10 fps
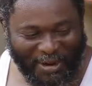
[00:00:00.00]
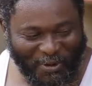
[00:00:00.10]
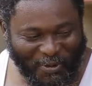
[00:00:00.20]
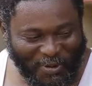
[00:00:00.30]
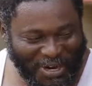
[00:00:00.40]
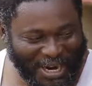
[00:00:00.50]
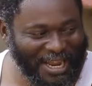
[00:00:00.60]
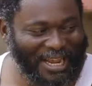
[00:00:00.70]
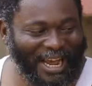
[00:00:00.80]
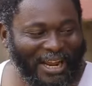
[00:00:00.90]
I know who you
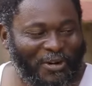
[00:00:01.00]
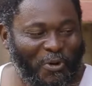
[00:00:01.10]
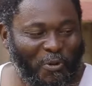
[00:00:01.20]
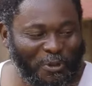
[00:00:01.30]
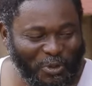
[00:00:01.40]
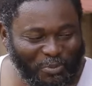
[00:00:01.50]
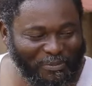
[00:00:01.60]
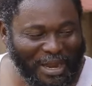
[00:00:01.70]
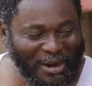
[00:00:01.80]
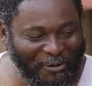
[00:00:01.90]
are. I know what you
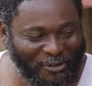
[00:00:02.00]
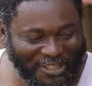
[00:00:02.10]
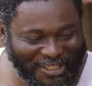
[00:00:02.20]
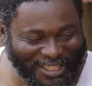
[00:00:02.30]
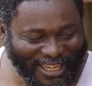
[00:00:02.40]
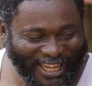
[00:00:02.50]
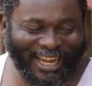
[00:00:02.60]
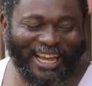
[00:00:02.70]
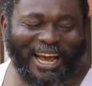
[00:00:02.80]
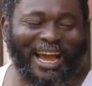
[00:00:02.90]
mean by lovest.
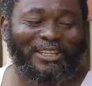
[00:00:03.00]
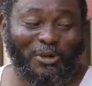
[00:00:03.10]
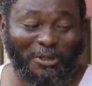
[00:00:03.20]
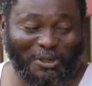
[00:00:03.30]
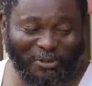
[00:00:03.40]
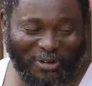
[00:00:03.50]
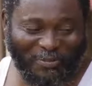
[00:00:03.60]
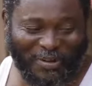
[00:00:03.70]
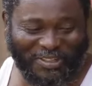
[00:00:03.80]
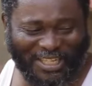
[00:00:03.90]
I trust you
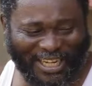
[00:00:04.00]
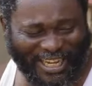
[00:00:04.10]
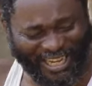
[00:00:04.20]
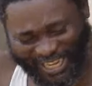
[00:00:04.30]
very much.